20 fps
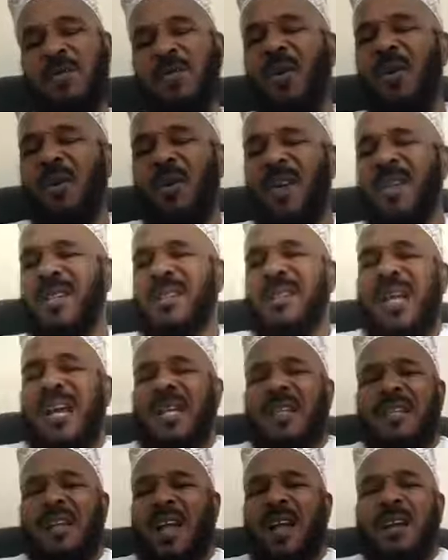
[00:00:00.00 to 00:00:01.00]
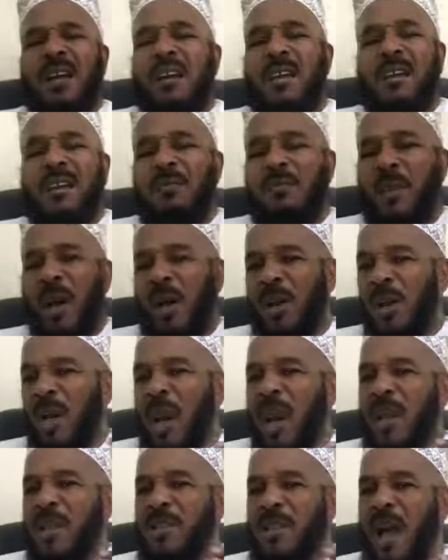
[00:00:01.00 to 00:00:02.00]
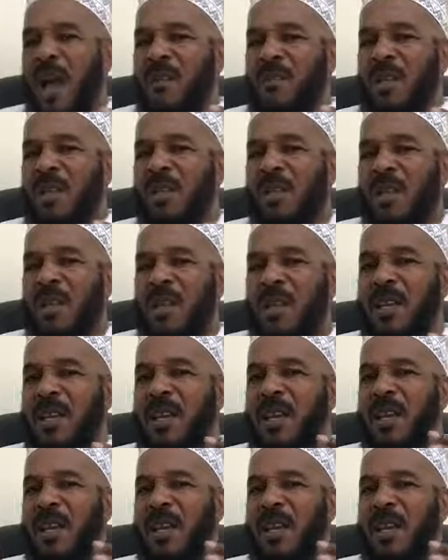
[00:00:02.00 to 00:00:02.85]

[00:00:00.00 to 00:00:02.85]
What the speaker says: Well, what is that? Allah is obviously